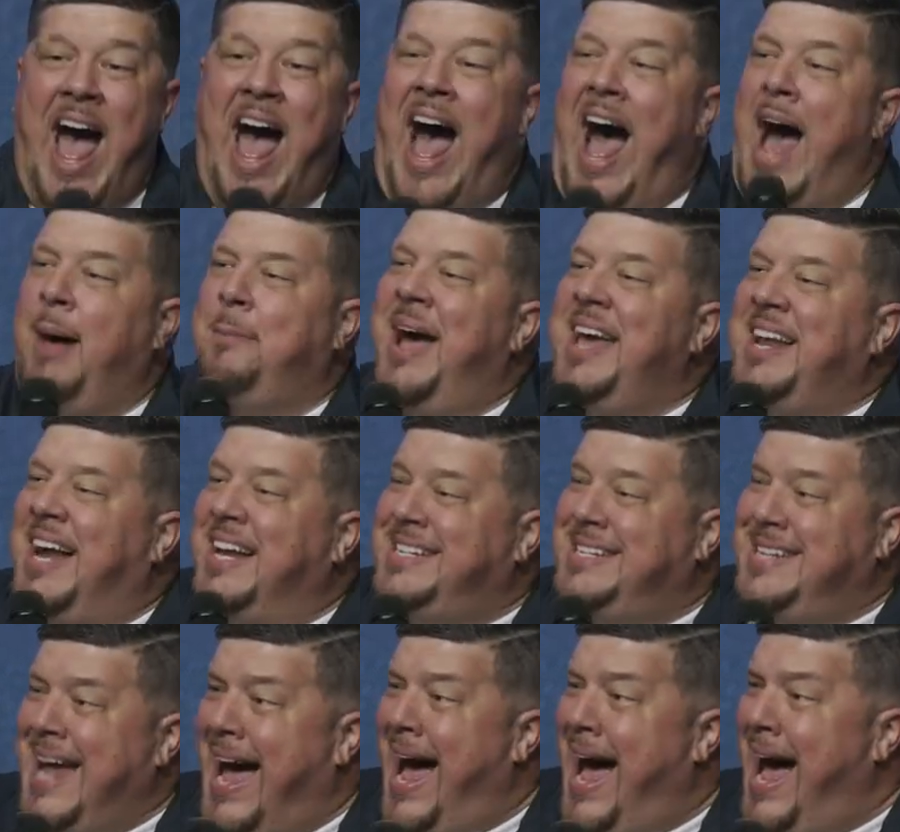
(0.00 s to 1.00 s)
I made a
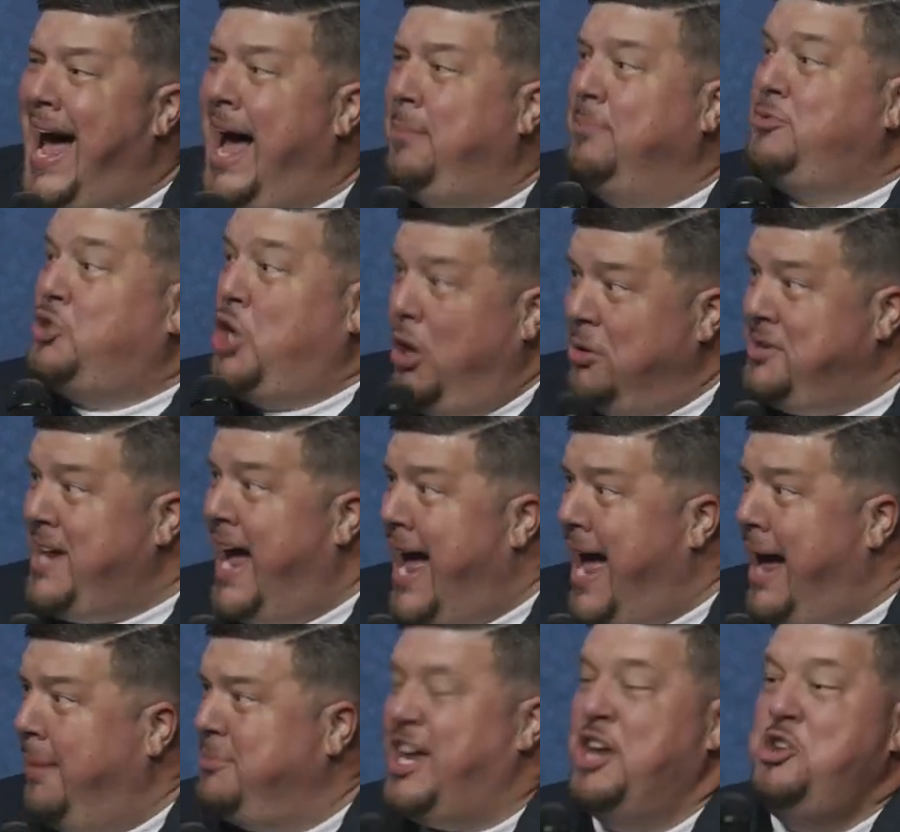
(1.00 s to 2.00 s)
dime, two
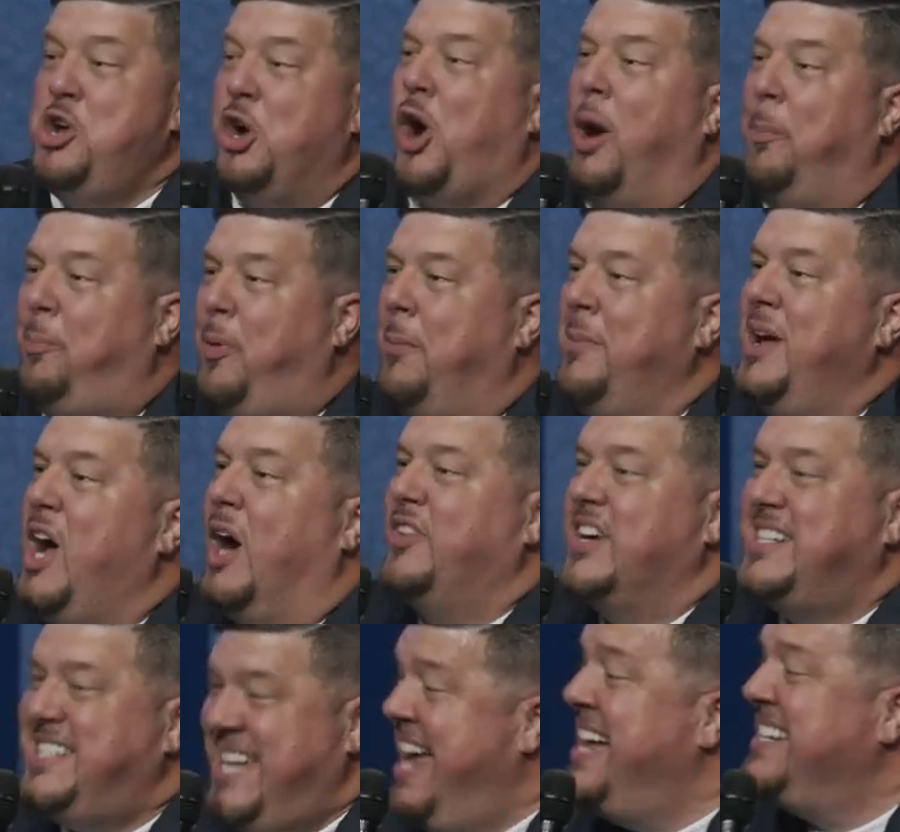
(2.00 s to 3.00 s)
dimes, and you're gonna put me over
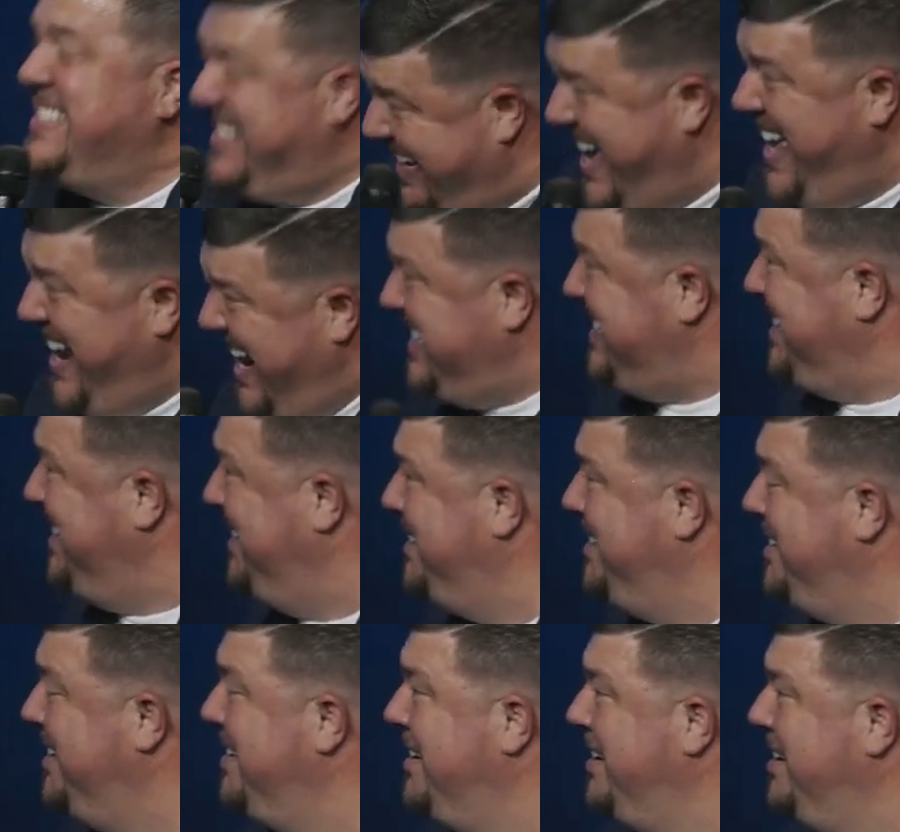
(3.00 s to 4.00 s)
10 cities?
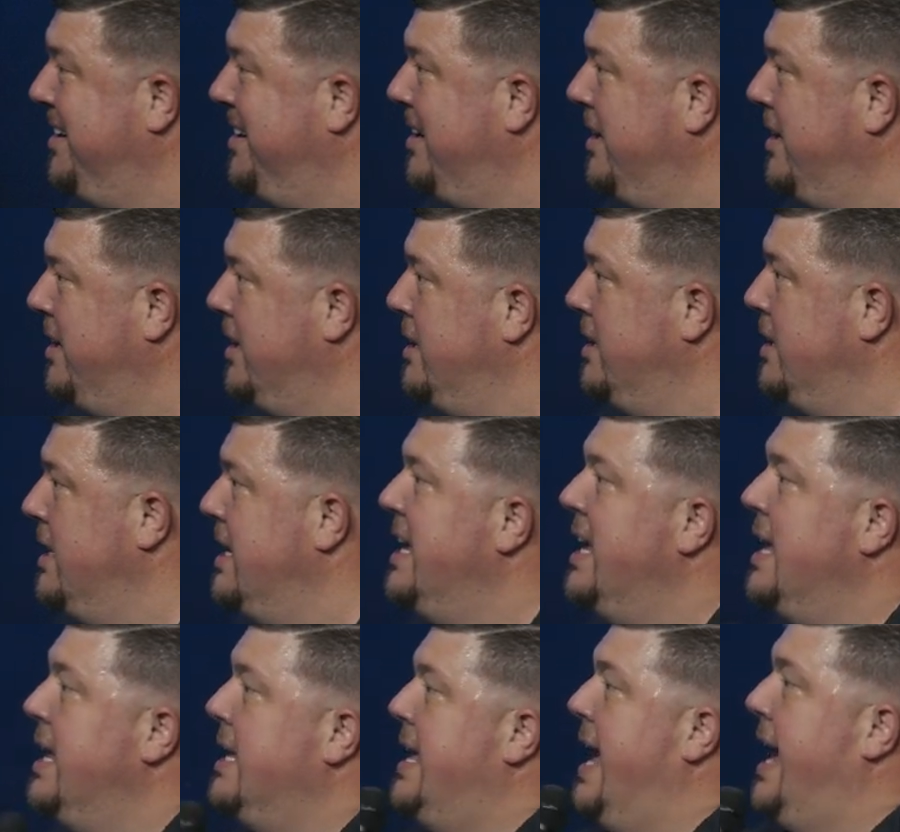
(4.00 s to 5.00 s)

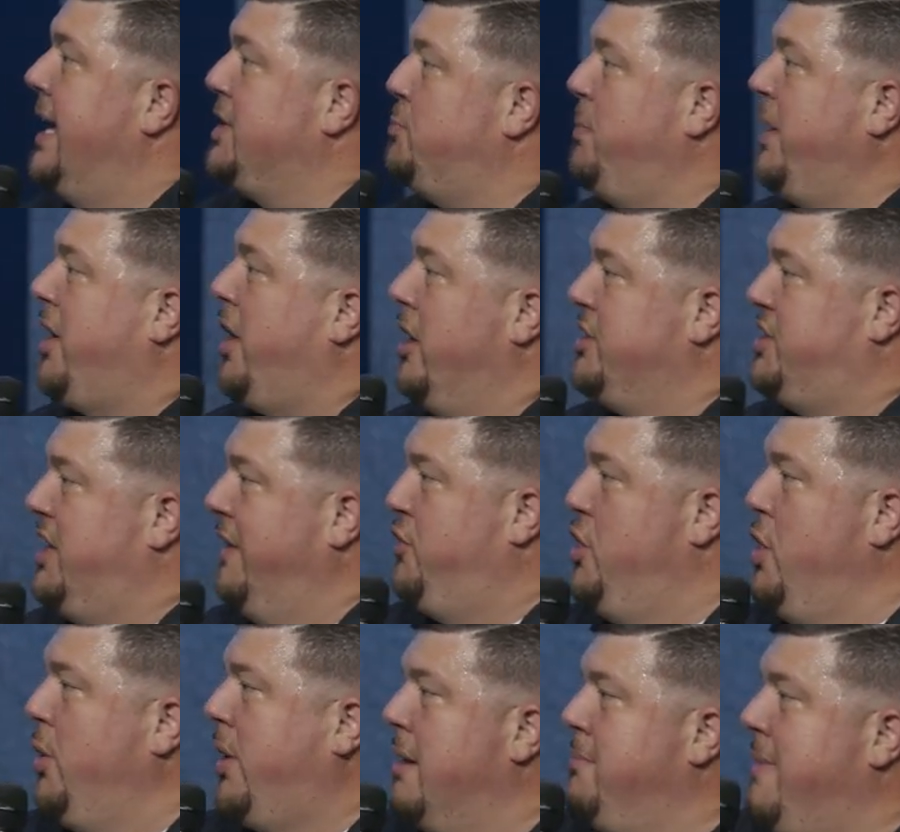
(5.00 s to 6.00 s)
Yes, because if
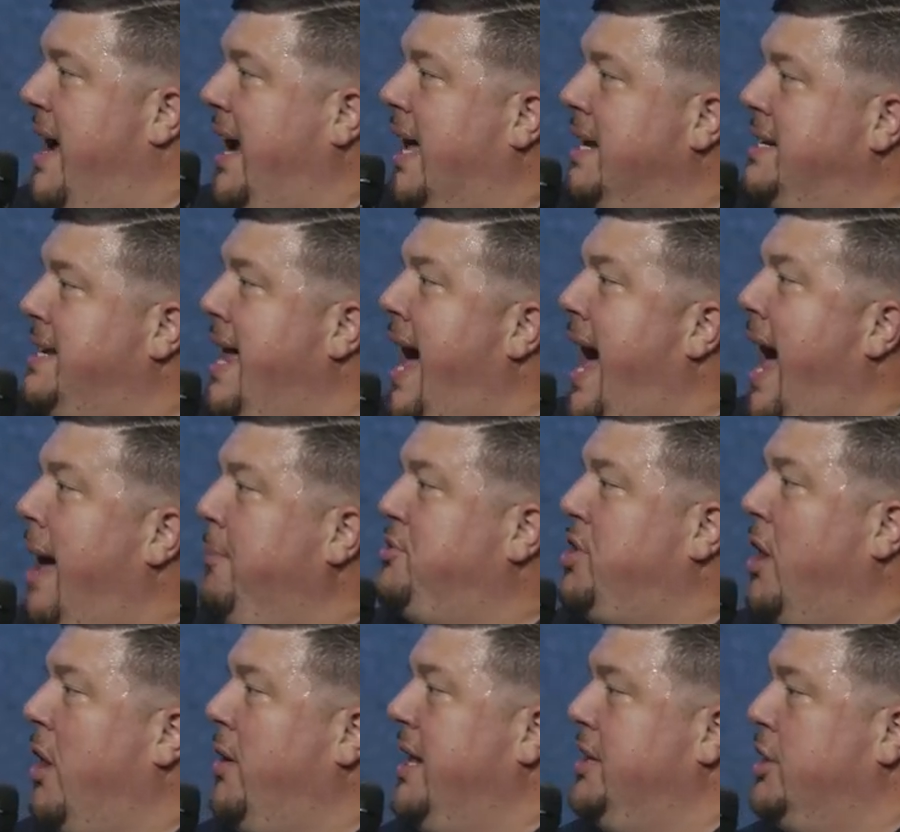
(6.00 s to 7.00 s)
you can make a dime
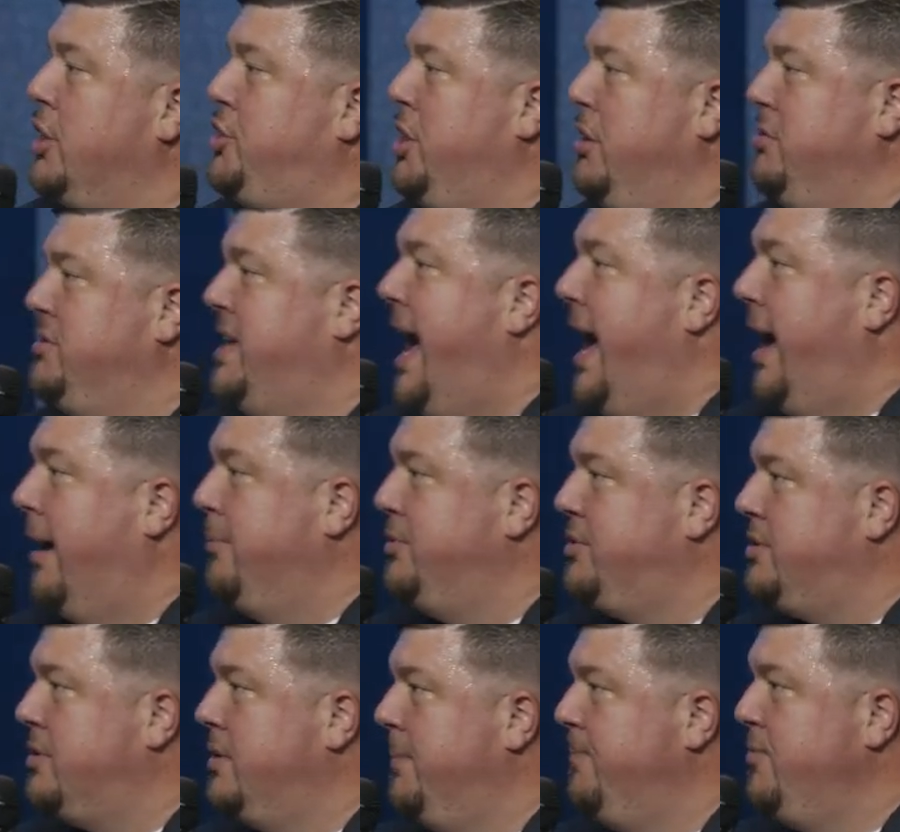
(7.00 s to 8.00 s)
turn into two
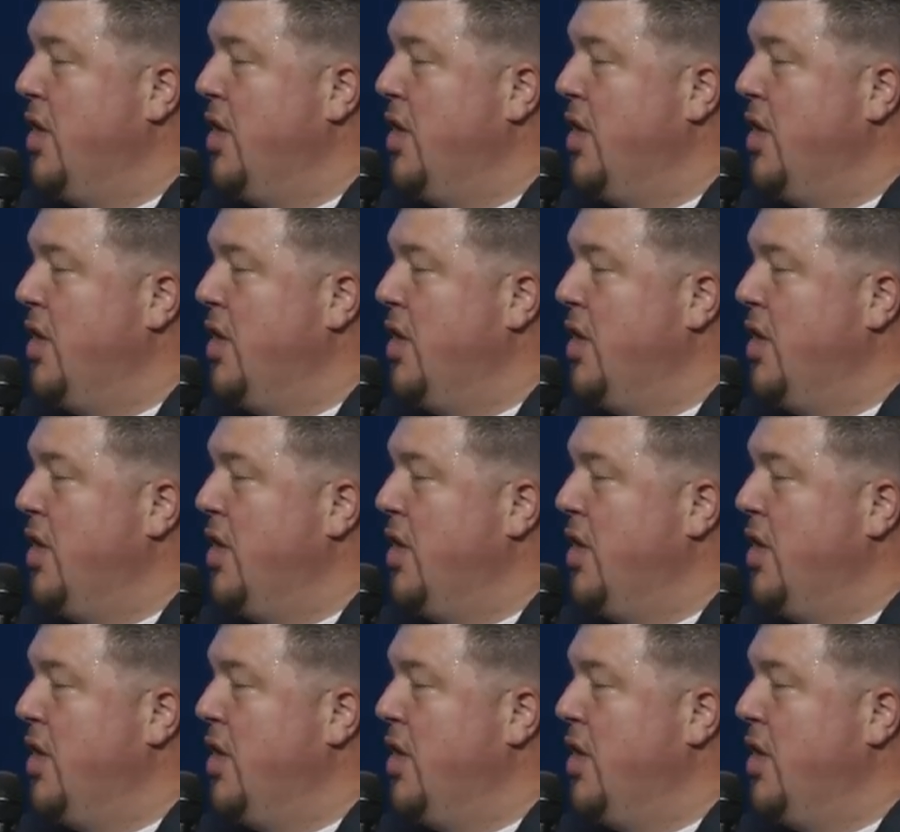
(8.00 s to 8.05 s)
dimes,